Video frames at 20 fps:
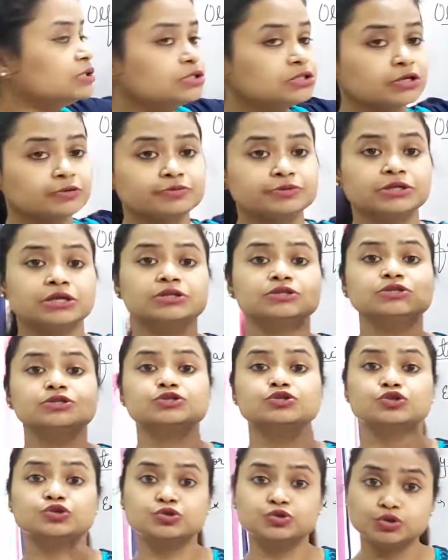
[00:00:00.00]
the substance
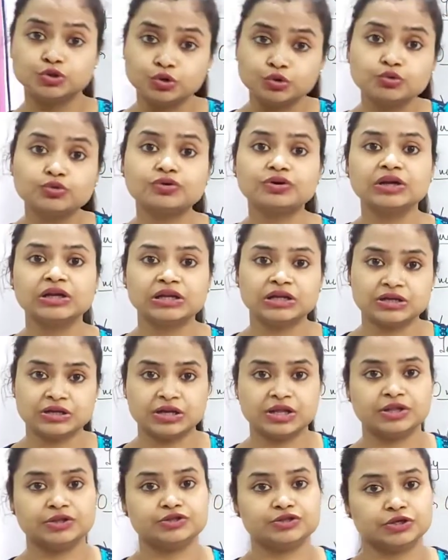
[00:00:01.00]
is neutral in
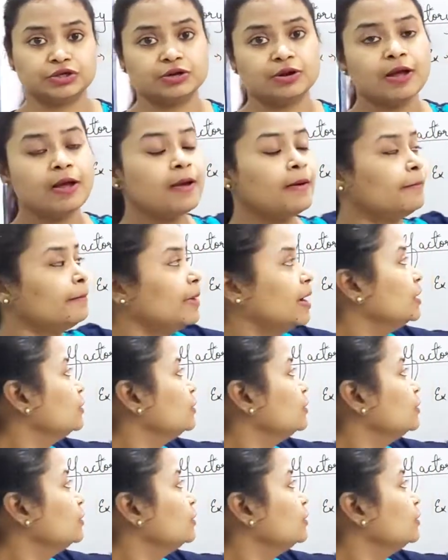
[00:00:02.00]
nature by